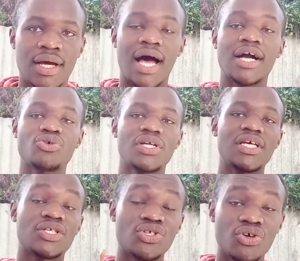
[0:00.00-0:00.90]
Actually,
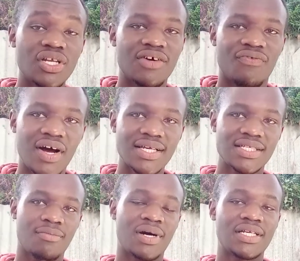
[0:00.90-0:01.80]
it's not the first,
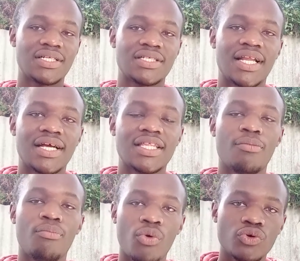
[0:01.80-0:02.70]
but it's like the
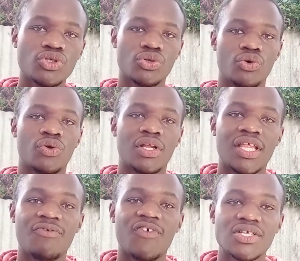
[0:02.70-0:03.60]
most known.
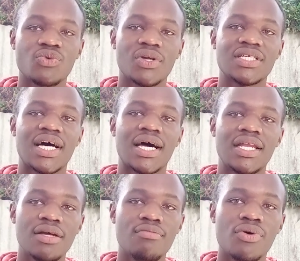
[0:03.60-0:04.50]
The first one is
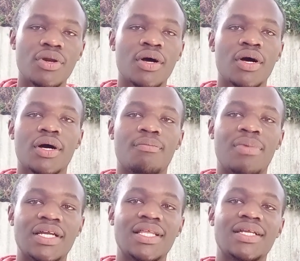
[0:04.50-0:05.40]
unable,
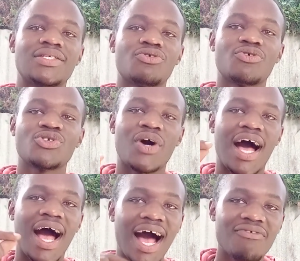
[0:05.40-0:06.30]
but there is also a
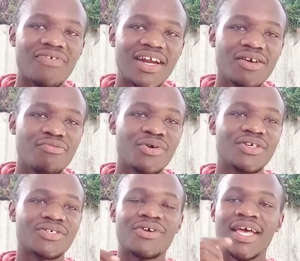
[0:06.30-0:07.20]
half unable.
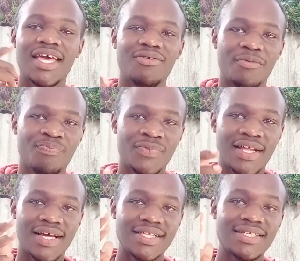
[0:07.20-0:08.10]
Anyway,
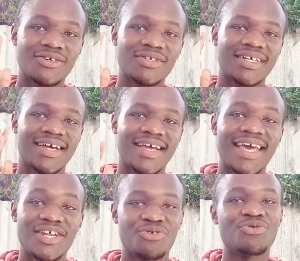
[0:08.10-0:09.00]
let's not
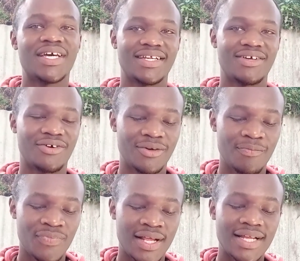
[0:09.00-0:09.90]
get too technical.
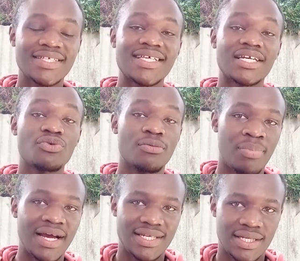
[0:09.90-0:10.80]
Let's start with
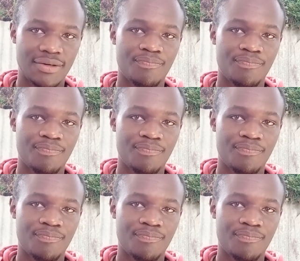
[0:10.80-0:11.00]
byte.